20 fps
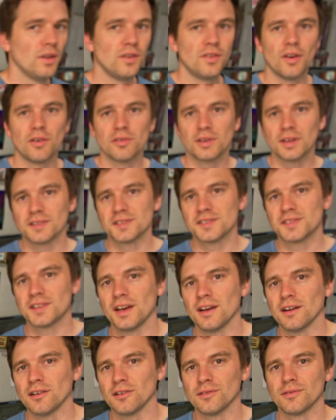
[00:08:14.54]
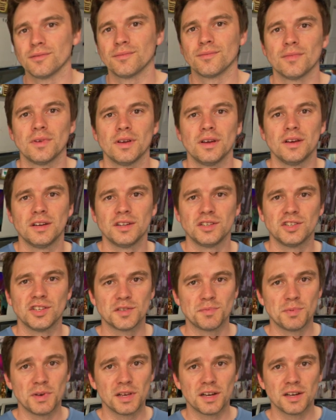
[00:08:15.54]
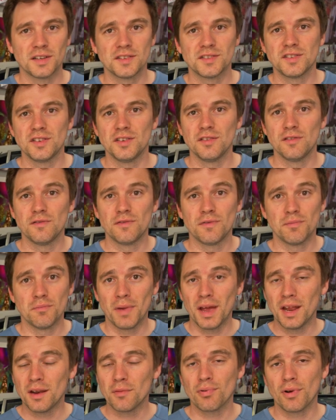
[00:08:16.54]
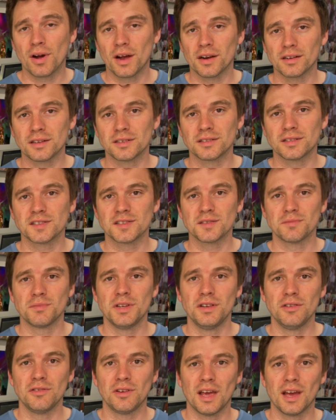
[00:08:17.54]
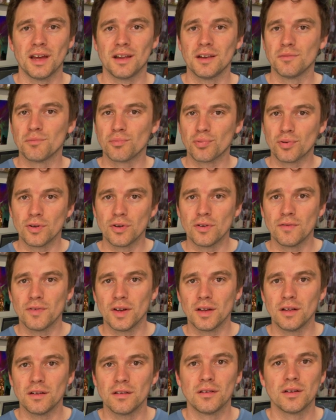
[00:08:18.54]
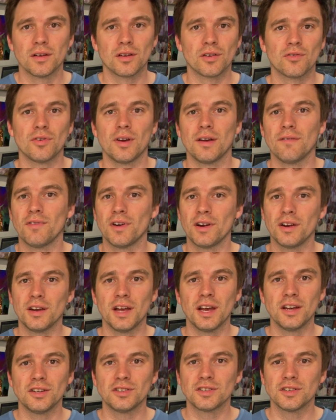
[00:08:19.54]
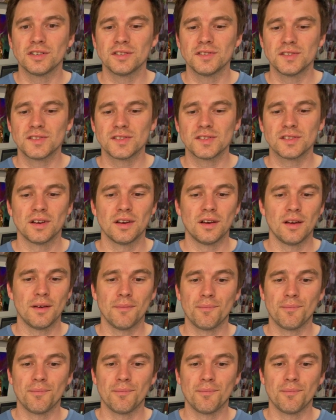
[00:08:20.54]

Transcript: Don't get stale. Just because you've made a product doesn't mean you can't improve it, create variations,